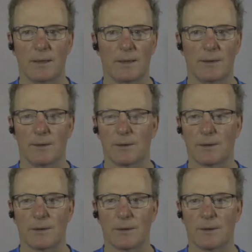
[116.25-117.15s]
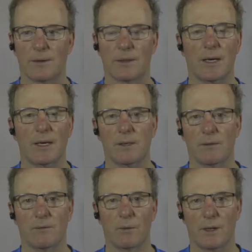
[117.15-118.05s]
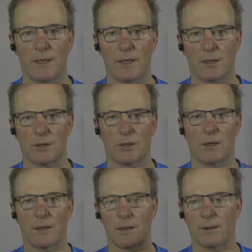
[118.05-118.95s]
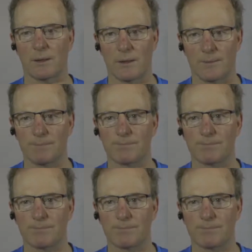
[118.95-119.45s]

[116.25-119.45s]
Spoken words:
The size of what he started and the